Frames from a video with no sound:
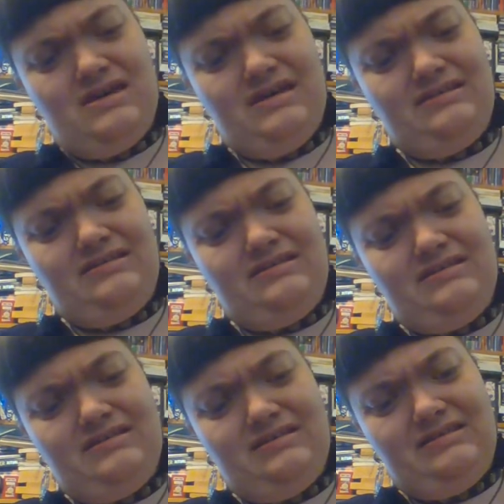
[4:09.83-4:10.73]
I
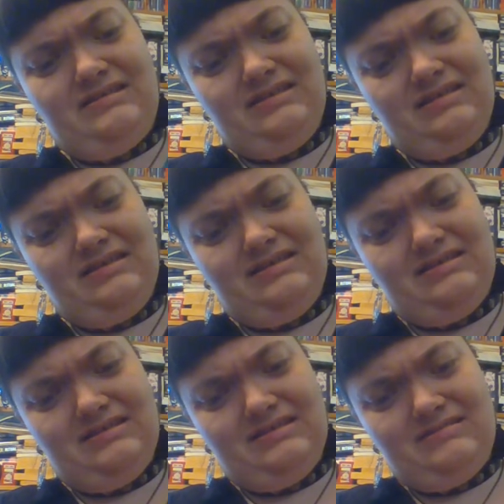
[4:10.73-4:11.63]
think
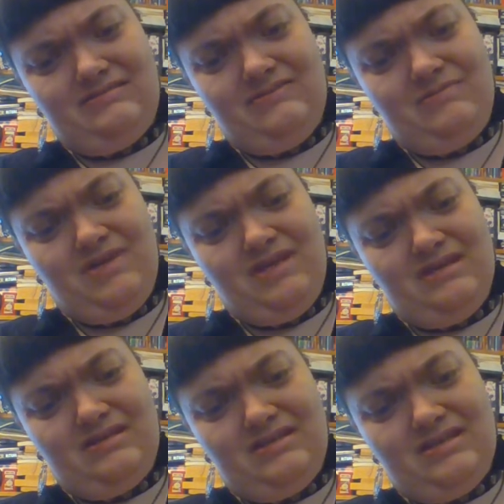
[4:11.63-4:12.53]
trimming it